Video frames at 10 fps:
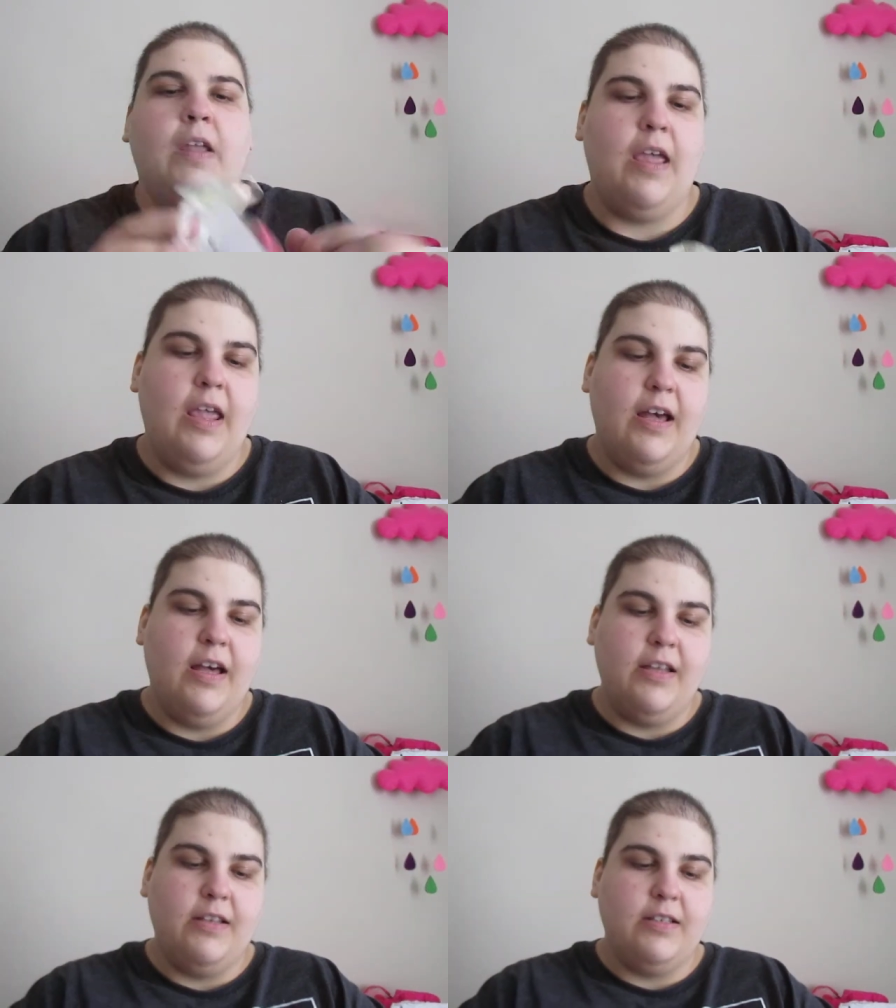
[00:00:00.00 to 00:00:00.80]

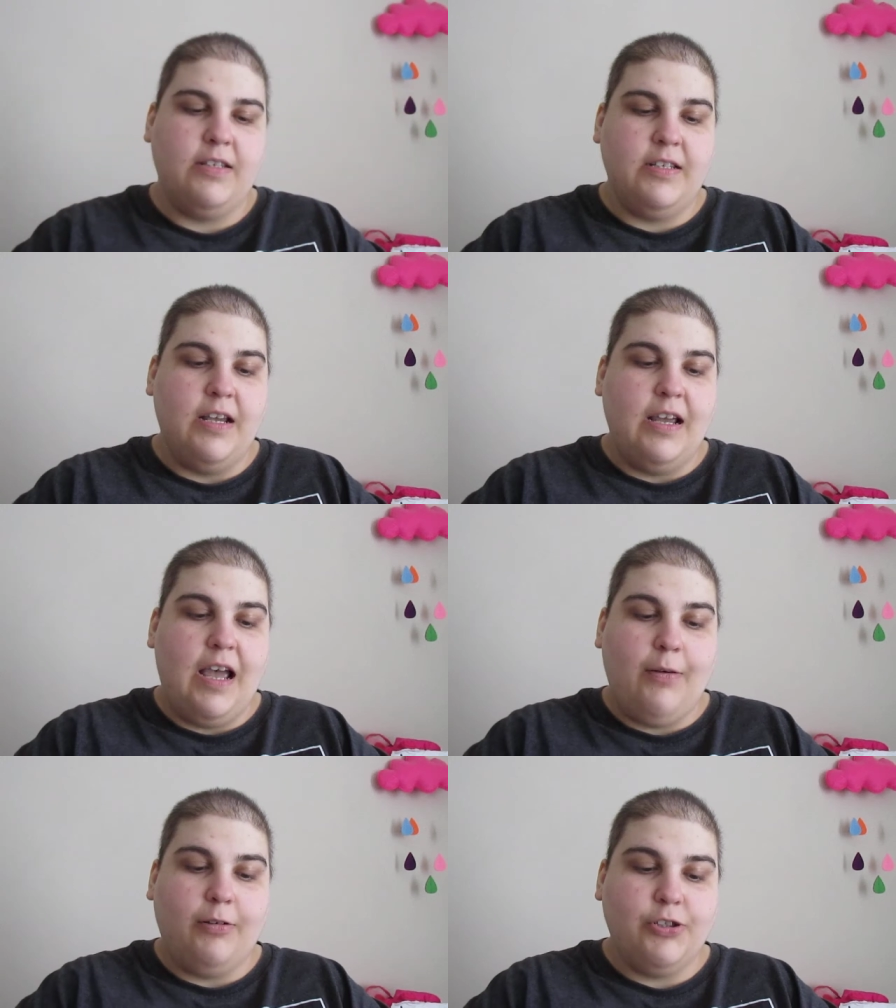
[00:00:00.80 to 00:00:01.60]
And
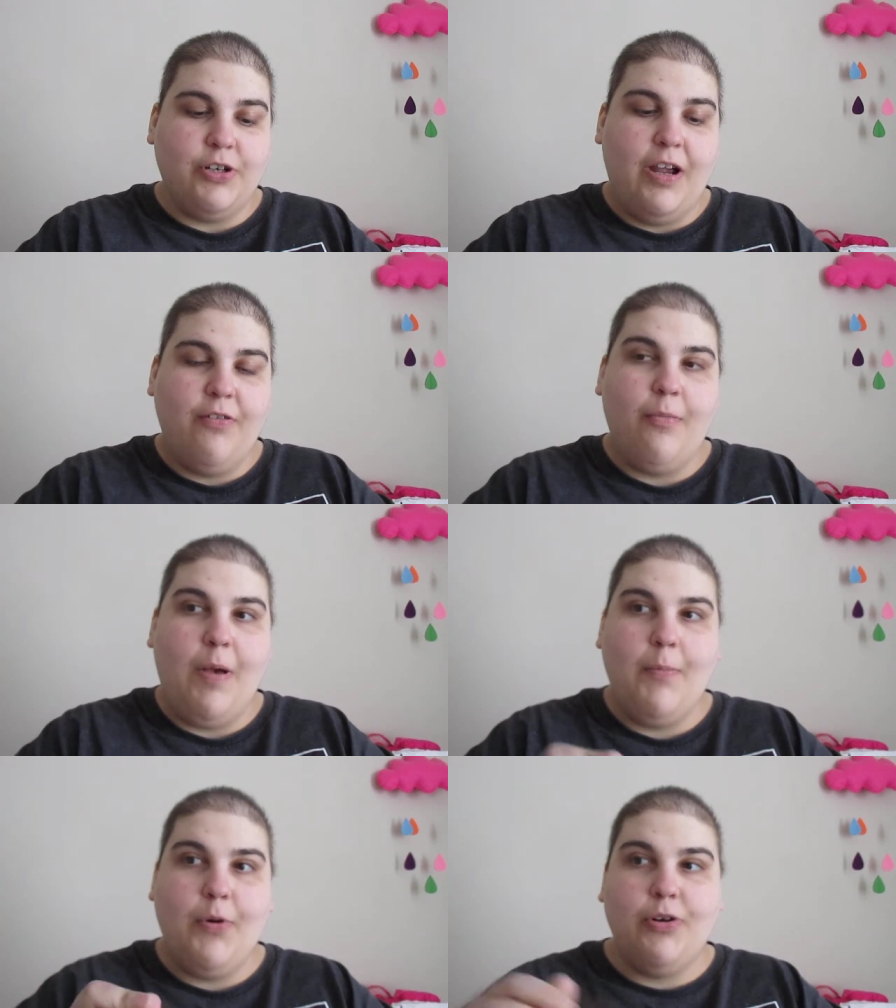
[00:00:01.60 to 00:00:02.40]
I will try and
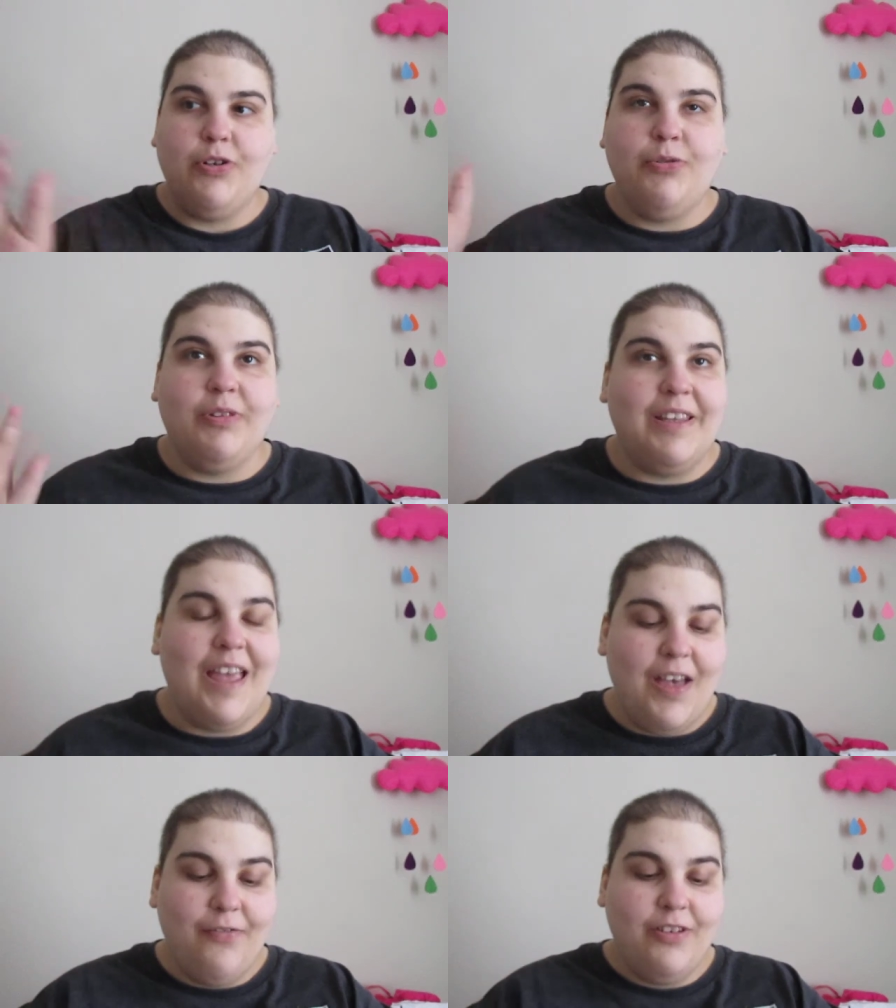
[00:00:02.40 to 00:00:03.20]
remember to link
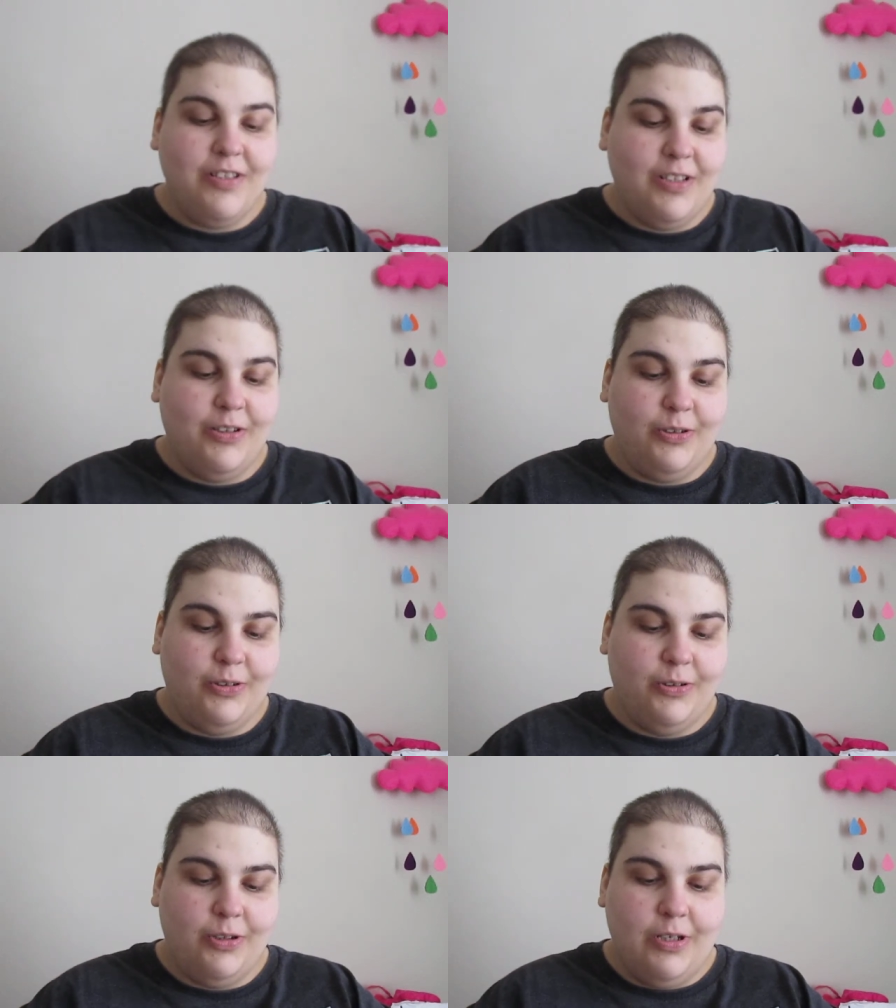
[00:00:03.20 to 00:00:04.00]
every
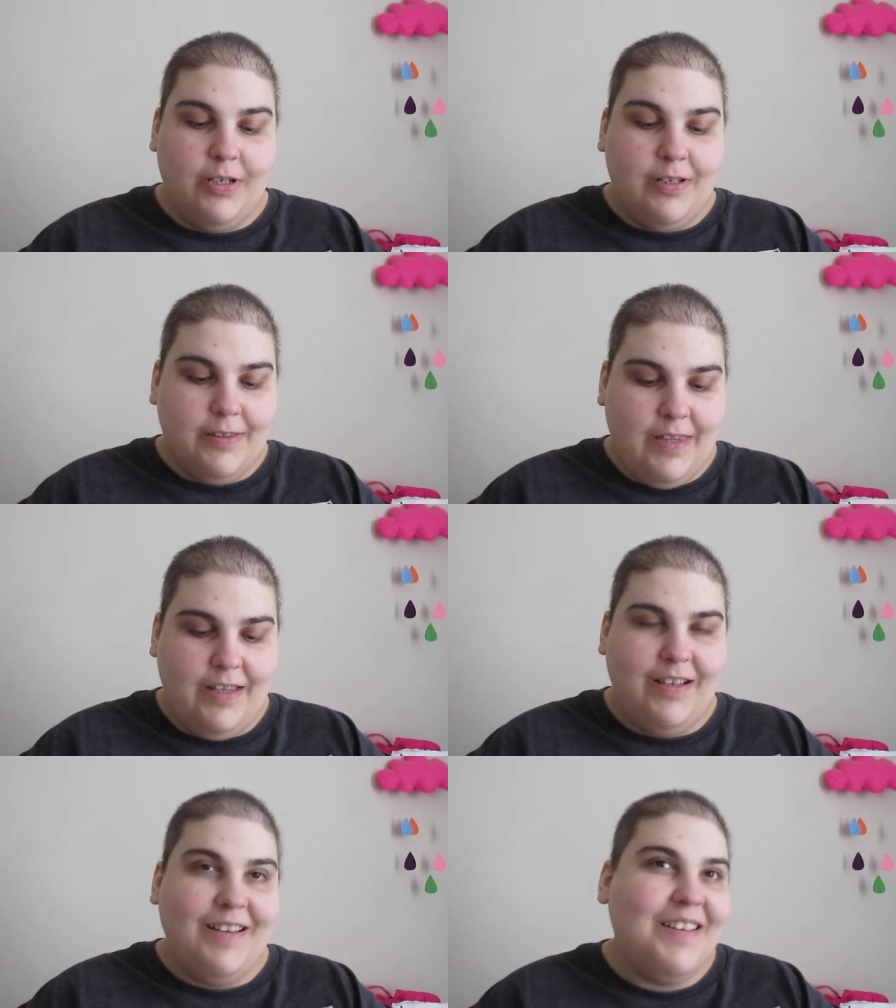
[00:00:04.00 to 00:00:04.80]
single
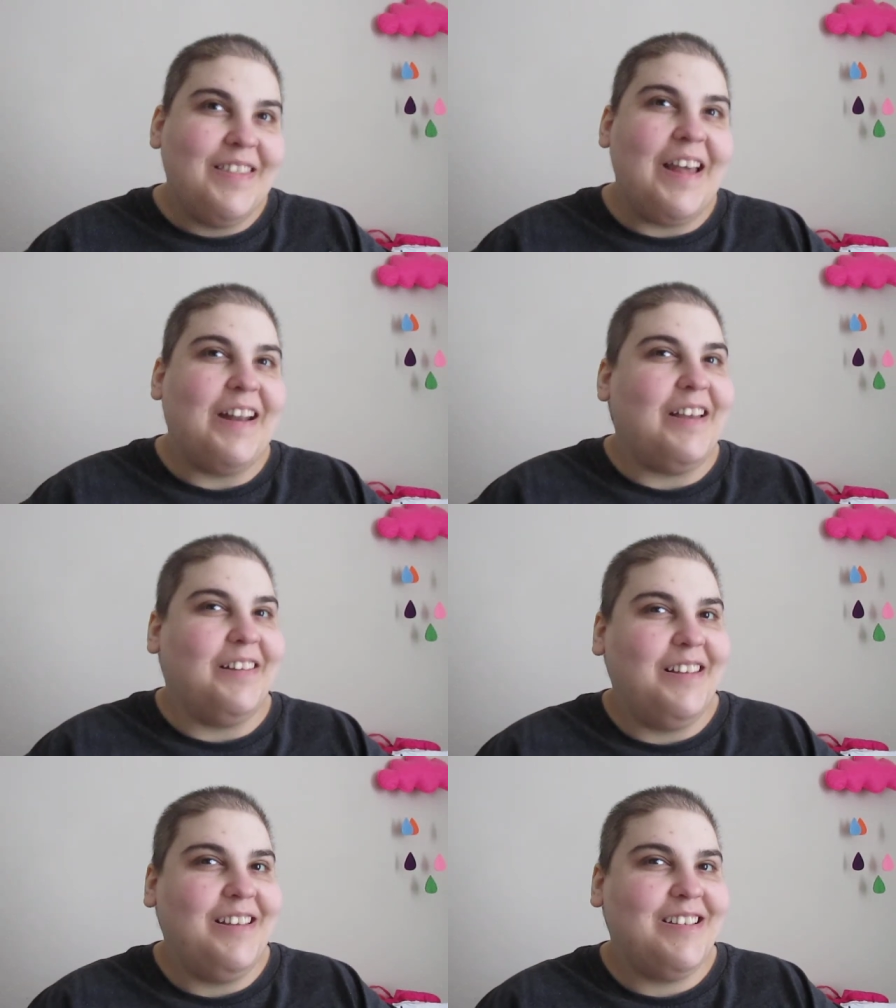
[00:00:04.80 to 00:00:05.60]
thing that I
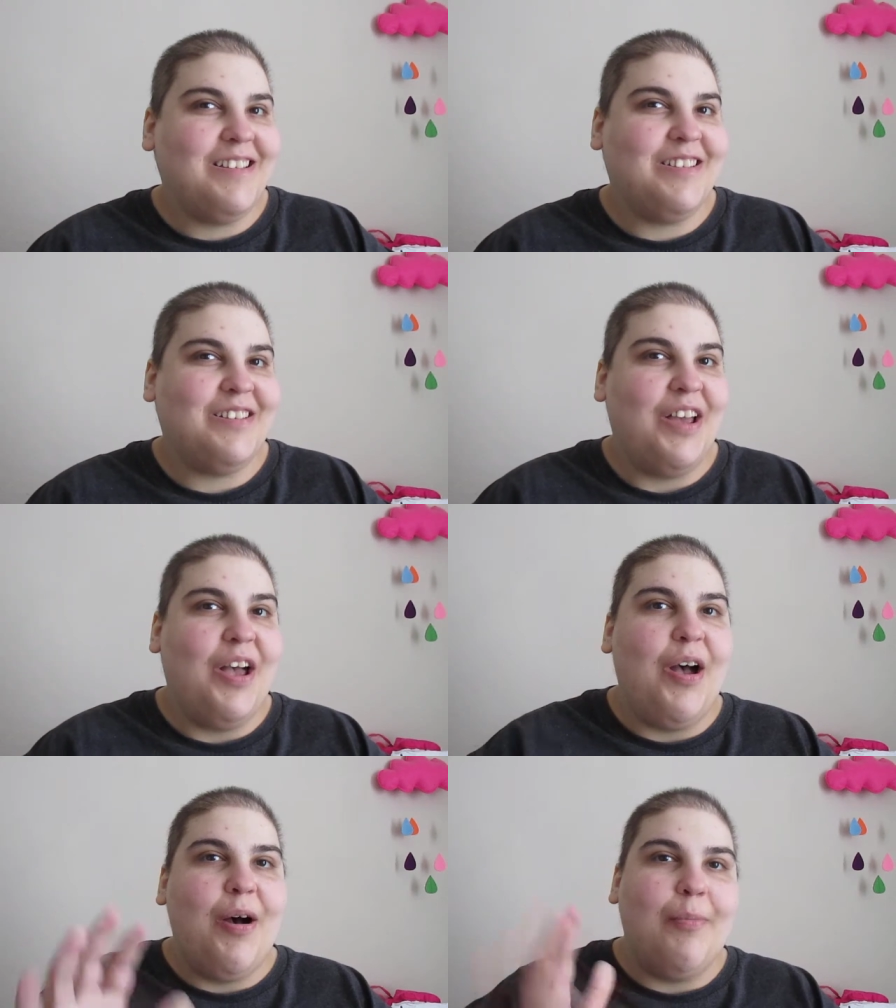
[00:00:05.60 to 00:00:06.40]
list,
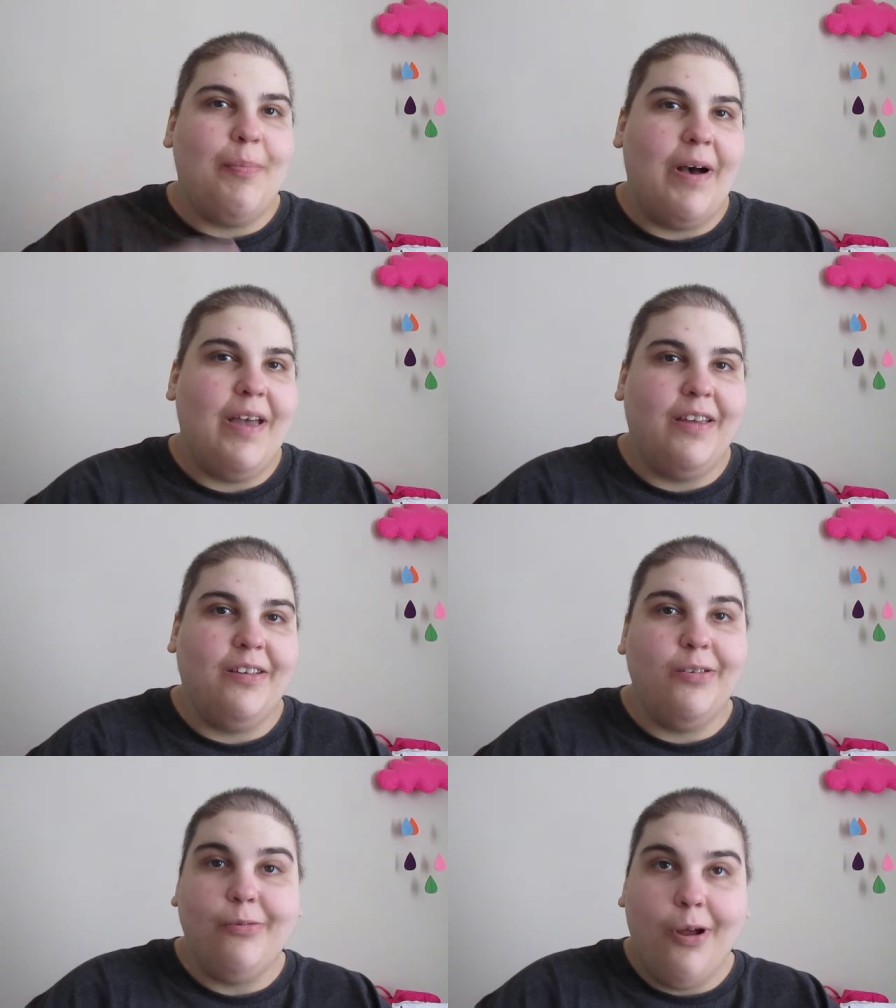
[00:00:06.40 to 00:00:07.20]
but
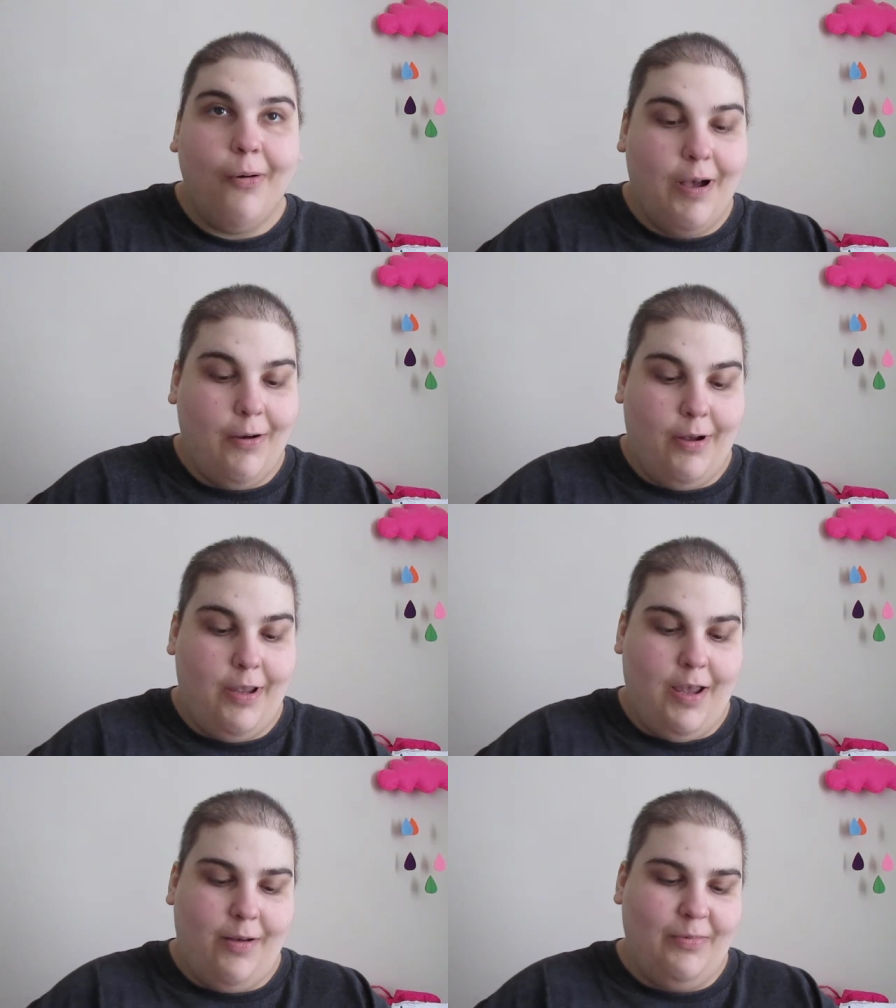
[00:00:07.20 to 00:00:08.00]
you know how I
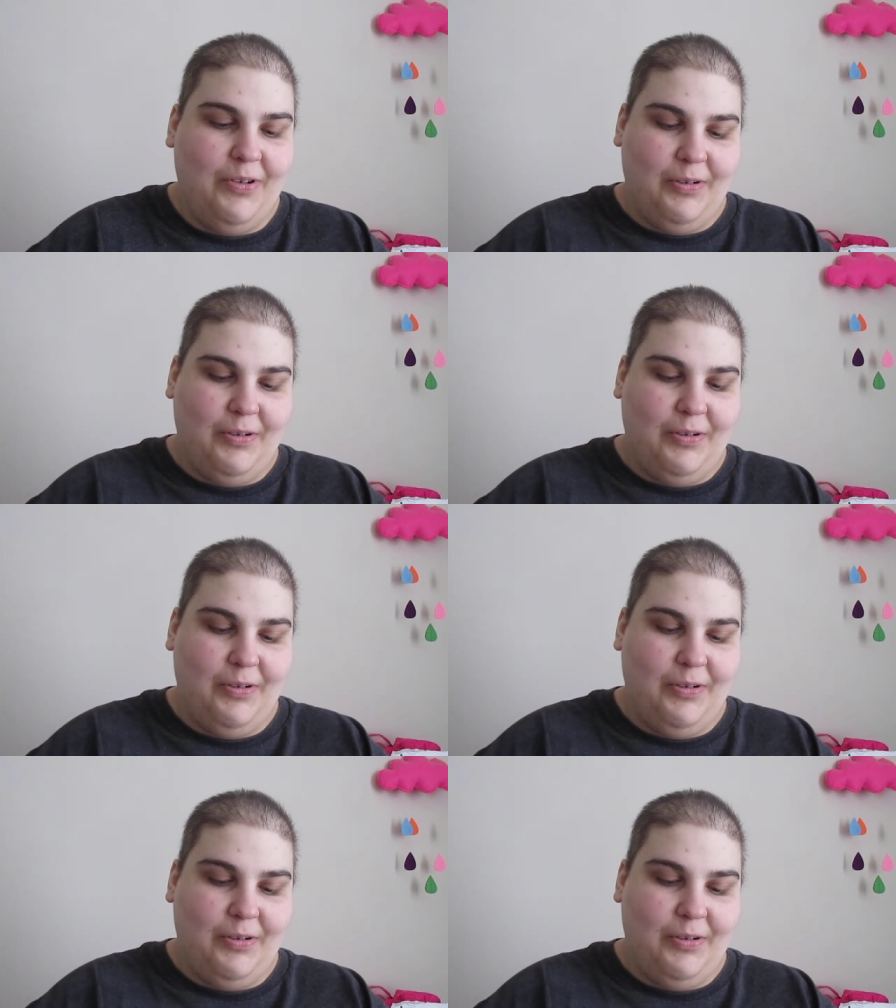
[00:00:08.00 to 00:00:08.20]
am.